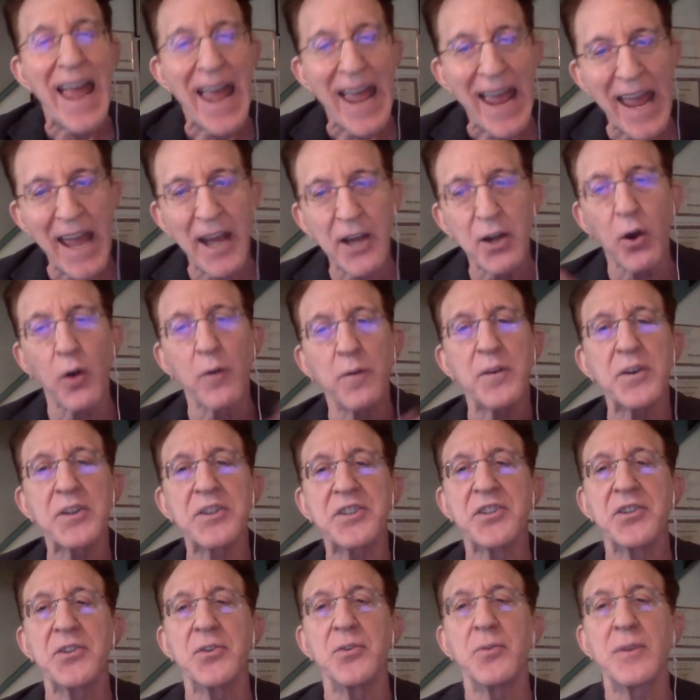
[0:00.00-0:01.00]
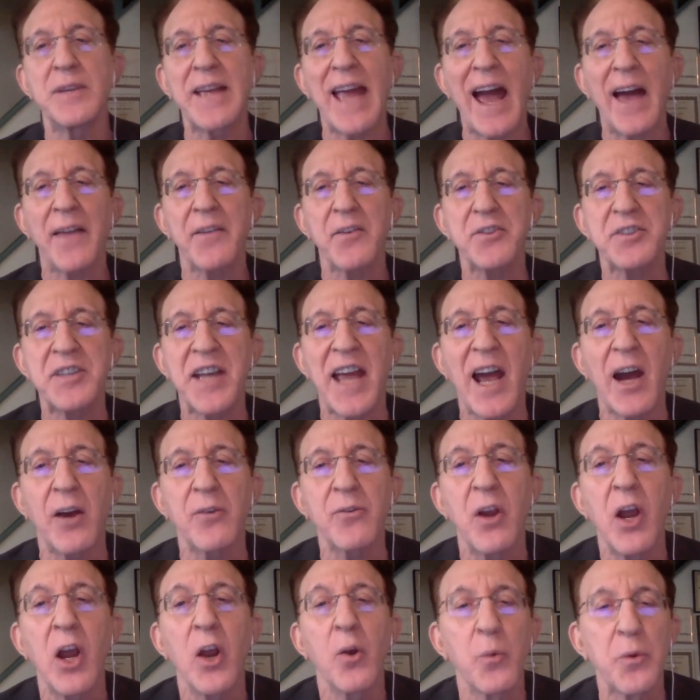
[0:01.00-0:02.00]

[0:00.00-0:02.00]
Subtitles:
head over to GatherTown